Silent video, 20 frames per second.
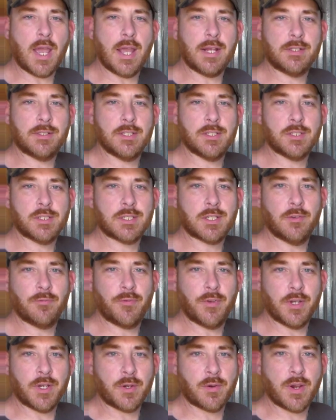like this
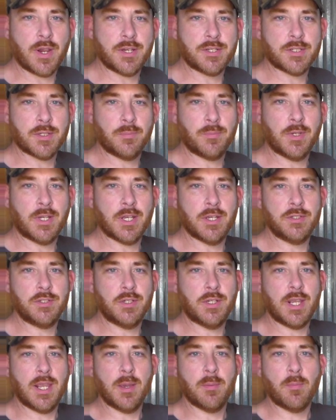configuration because
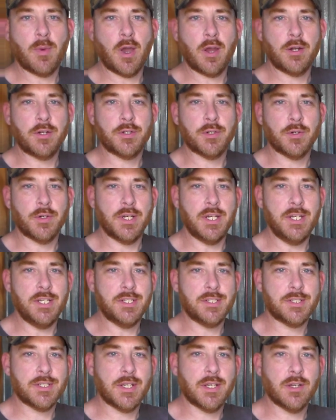you can't monitor
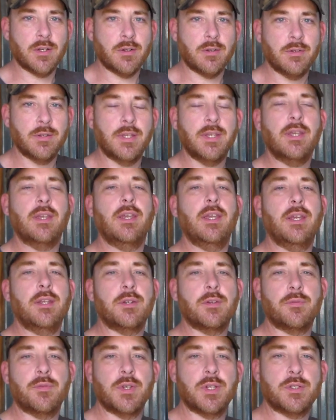each cell
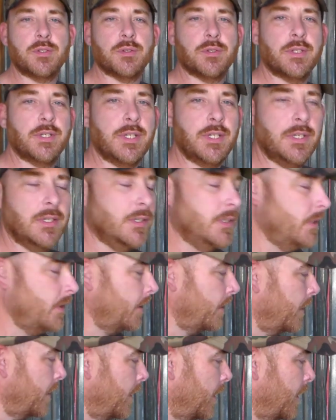individually.
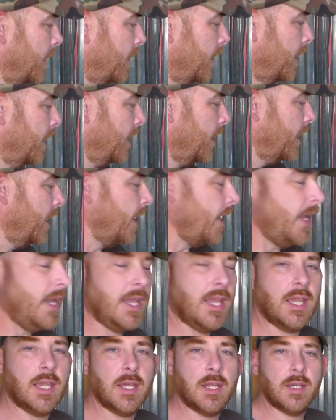
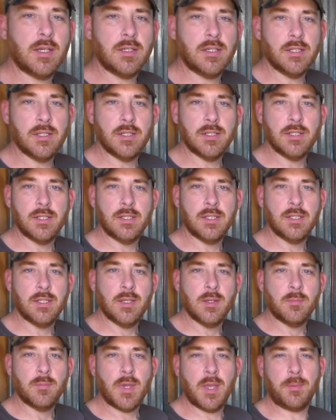And
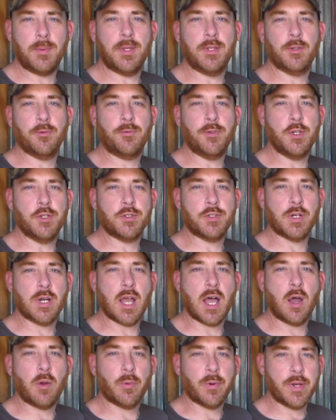maybe in the future
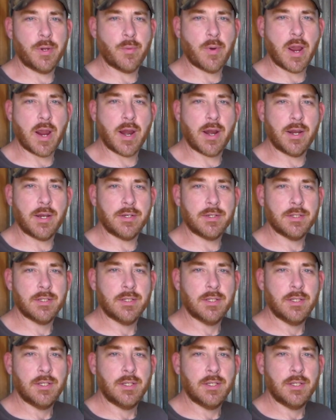I'll rewire it